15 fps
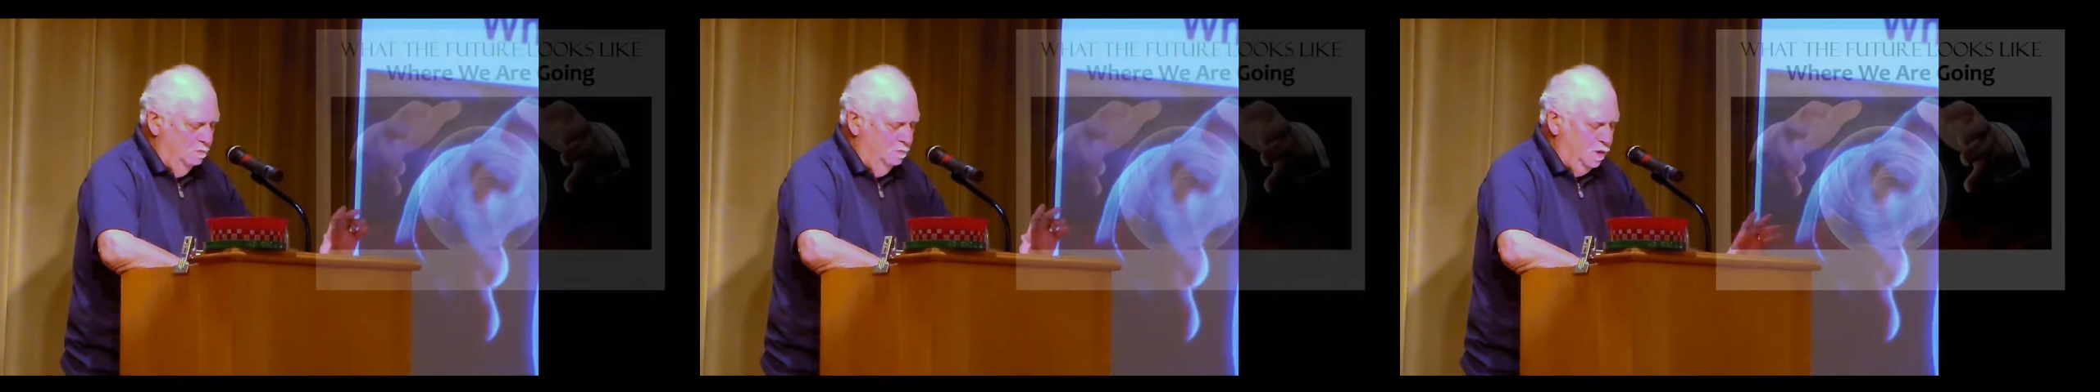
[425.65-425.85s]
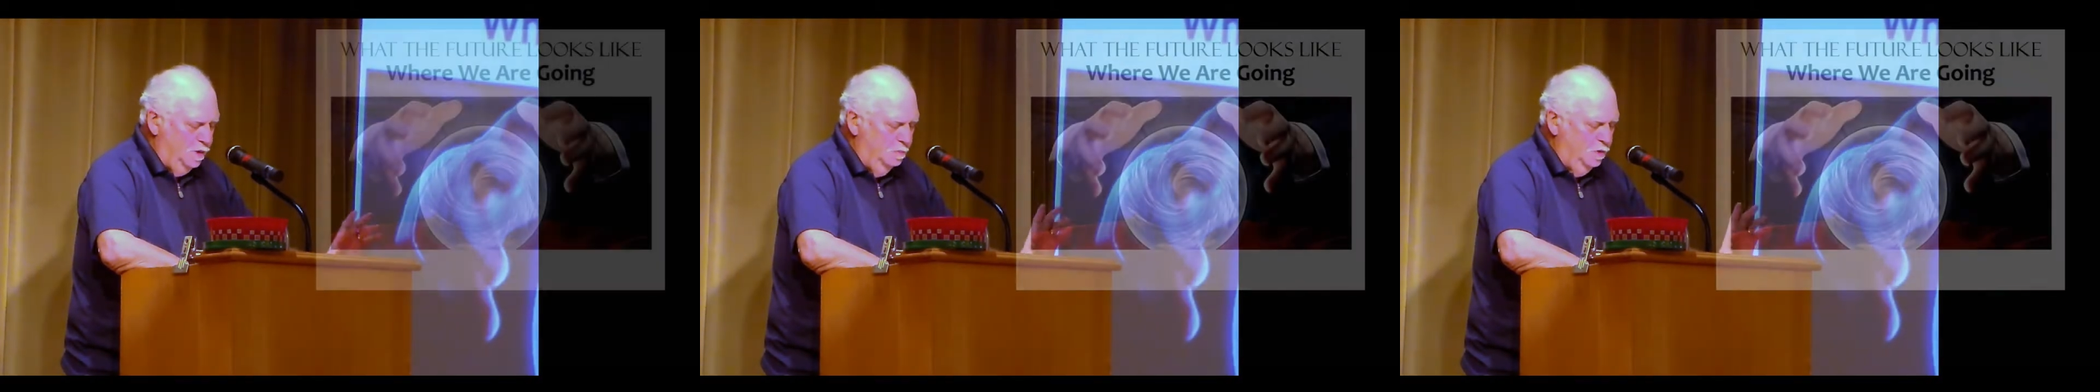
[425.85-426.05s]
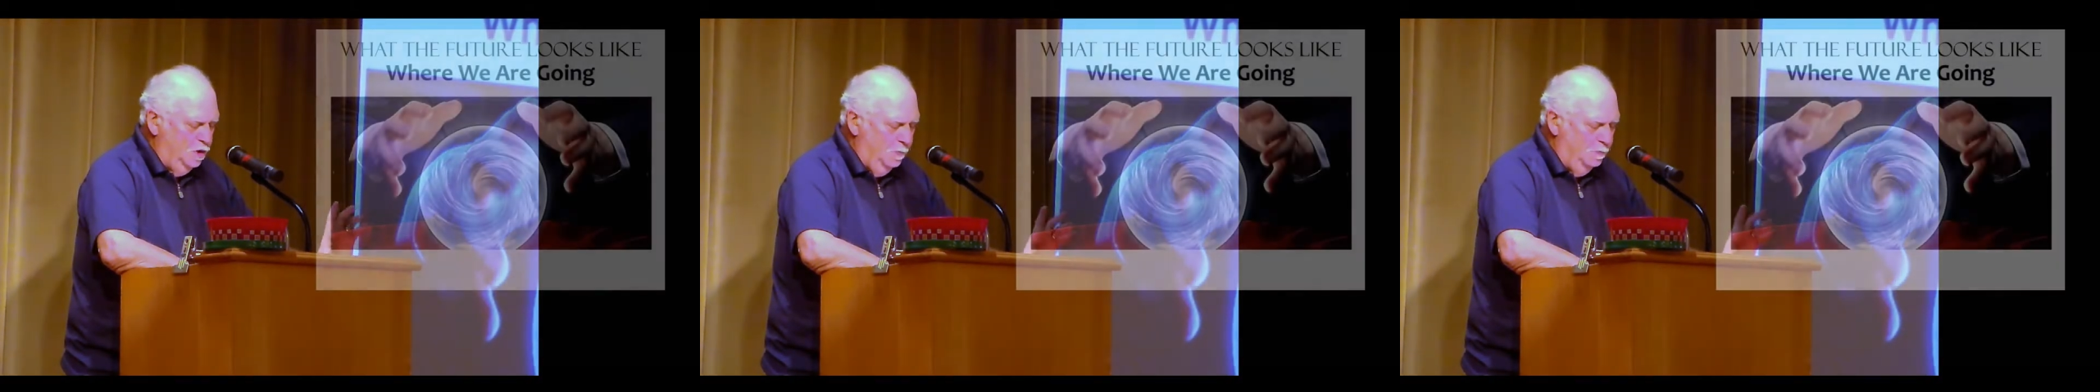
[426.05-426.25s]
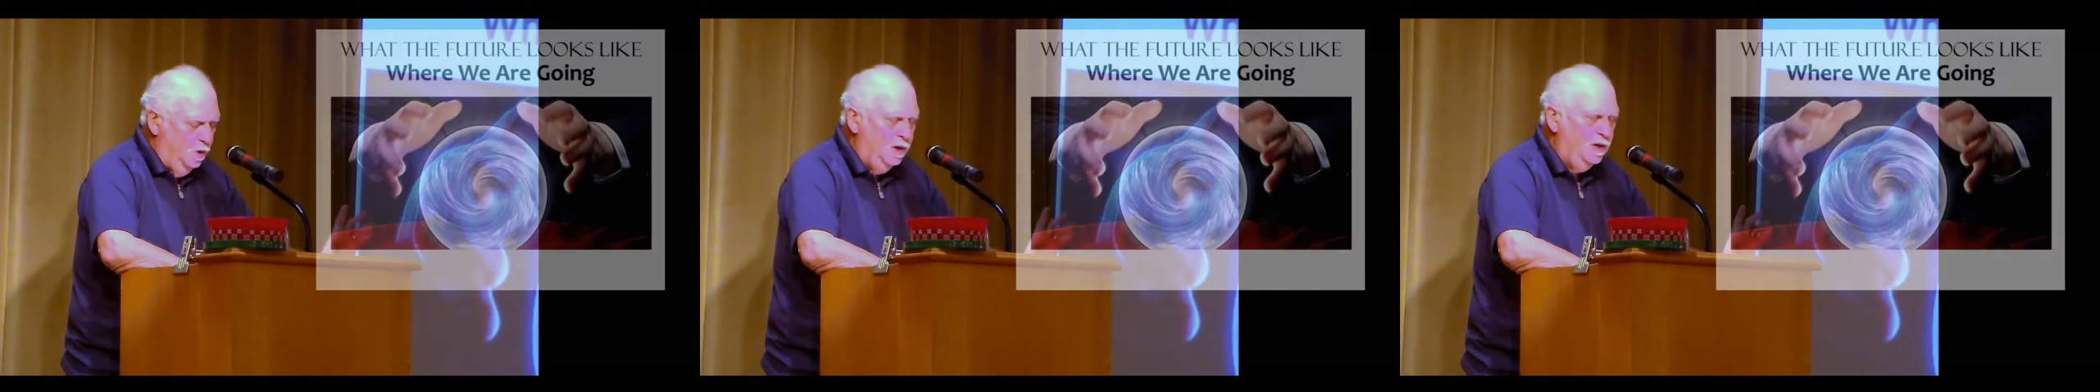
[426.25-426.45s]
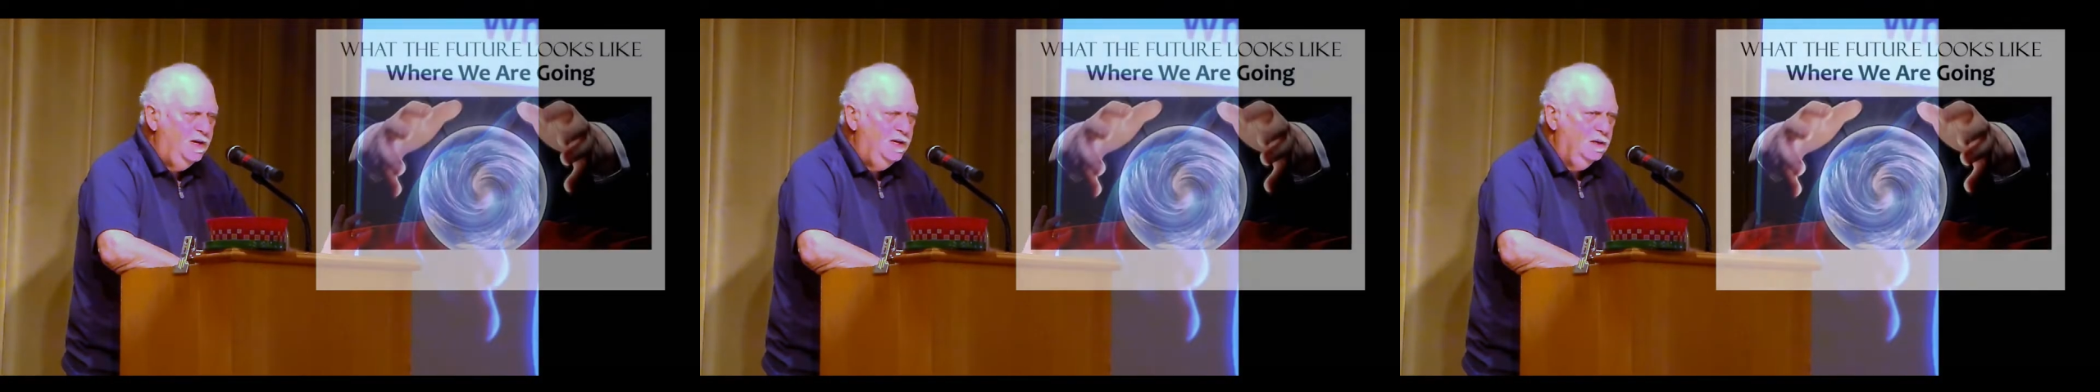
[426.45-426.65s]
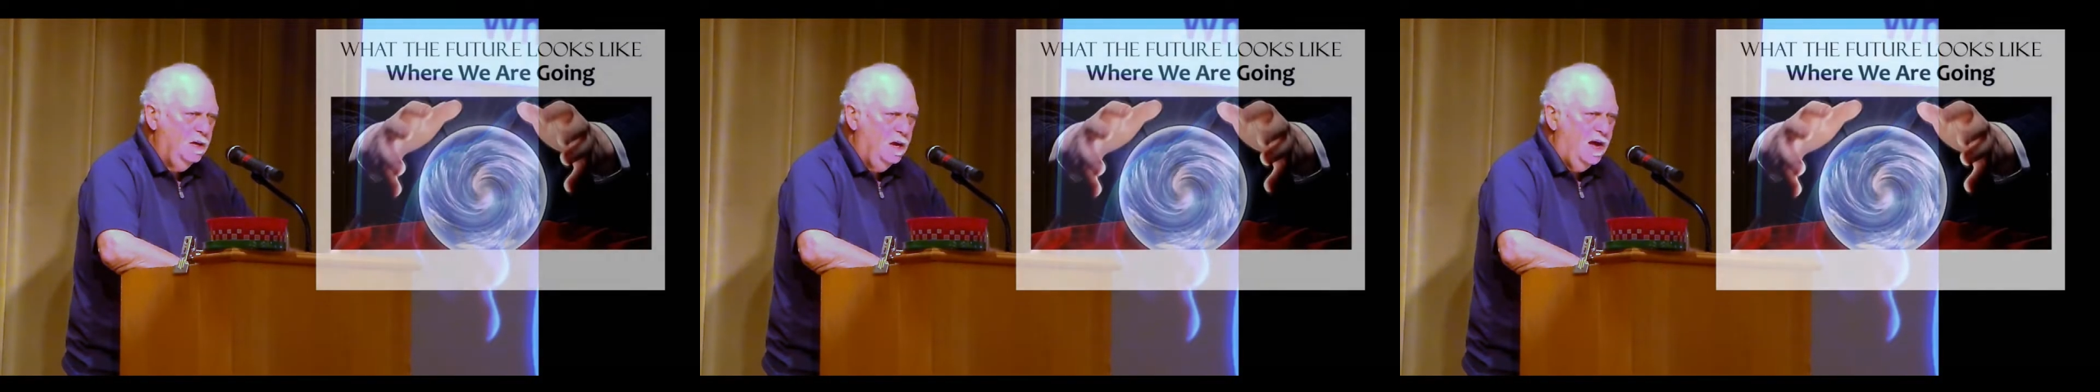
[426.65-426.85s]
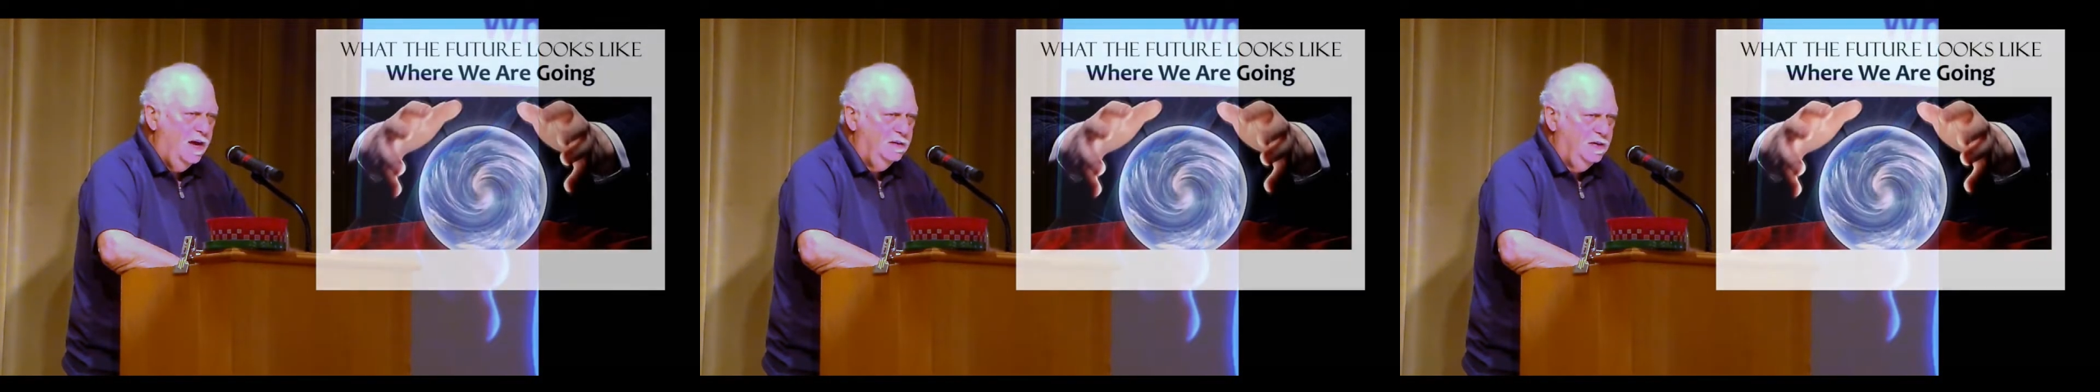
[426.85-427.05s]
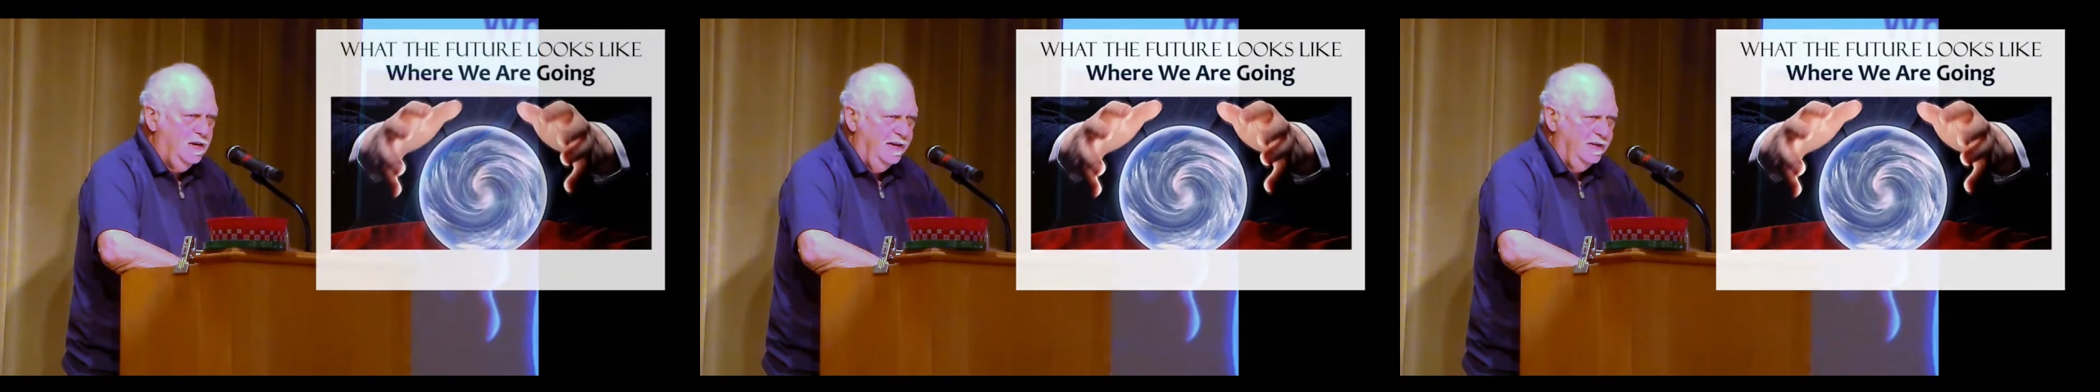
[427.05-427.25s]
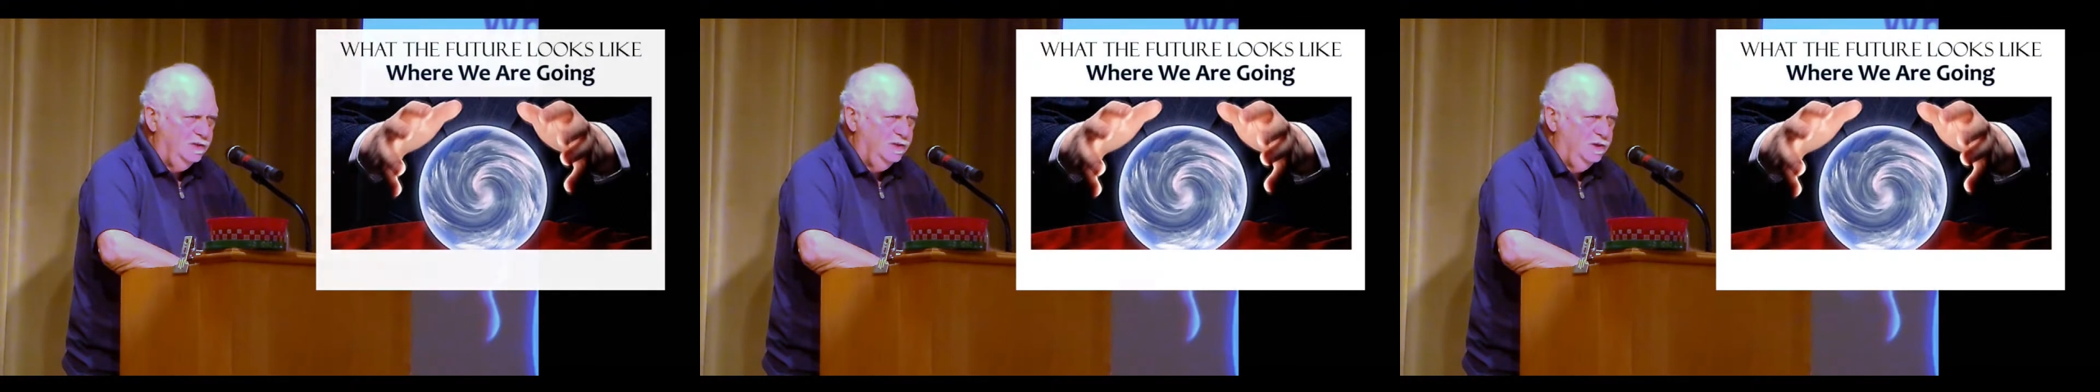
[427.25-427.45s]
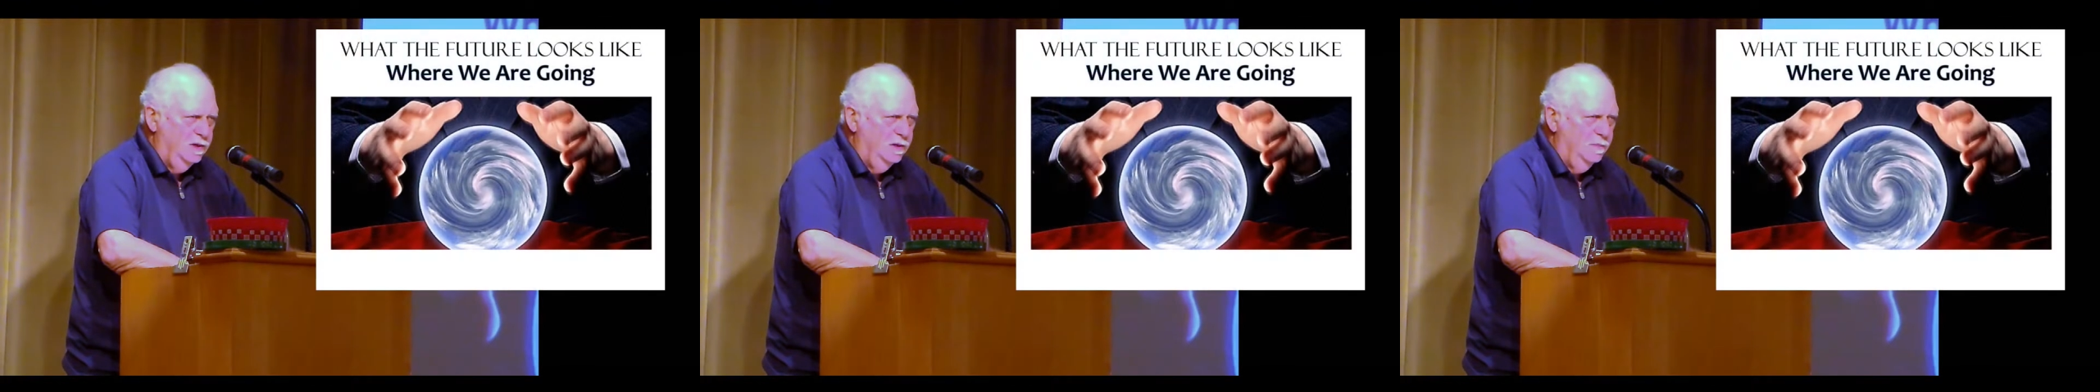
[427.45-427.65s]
But to put it in context,